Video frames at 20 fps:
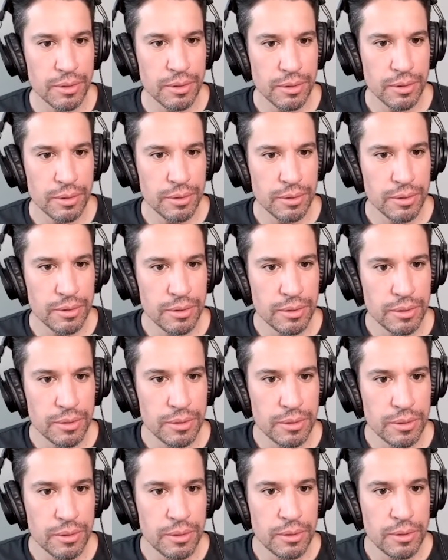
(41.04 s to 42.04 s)

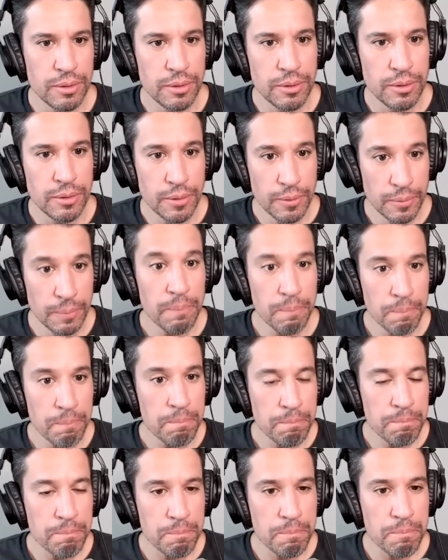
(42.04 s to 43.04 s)

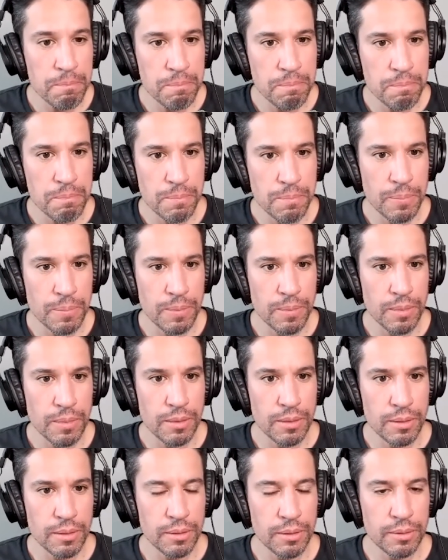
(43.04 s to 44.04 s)

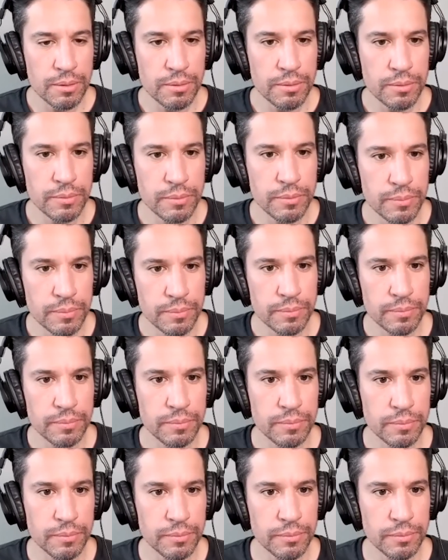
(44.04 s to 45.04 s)

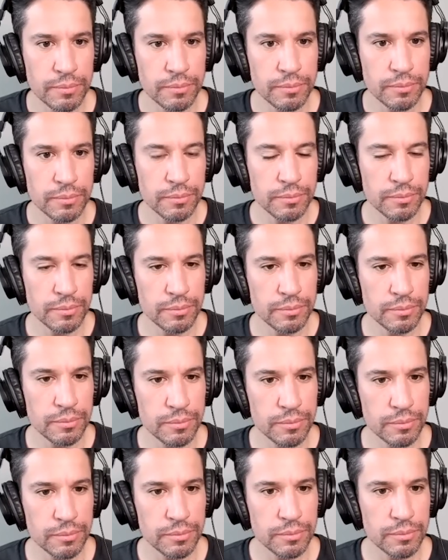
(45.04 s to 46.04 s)

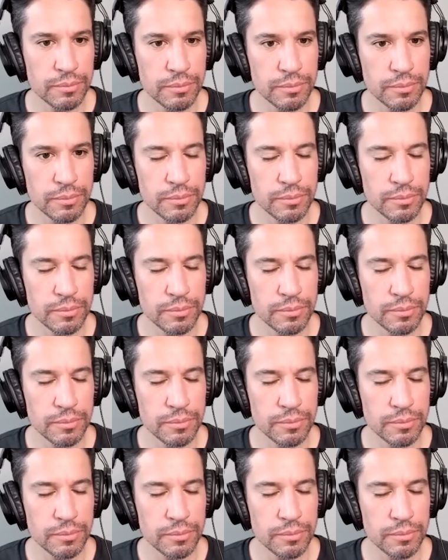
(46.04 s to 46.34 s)
(silent)